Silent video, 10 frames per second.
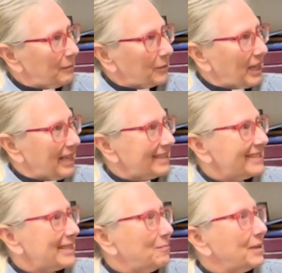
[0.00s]
We had
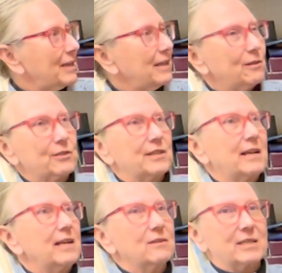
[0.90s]
somebody here
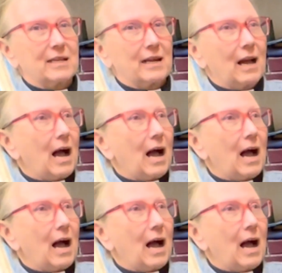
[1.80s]
today who said,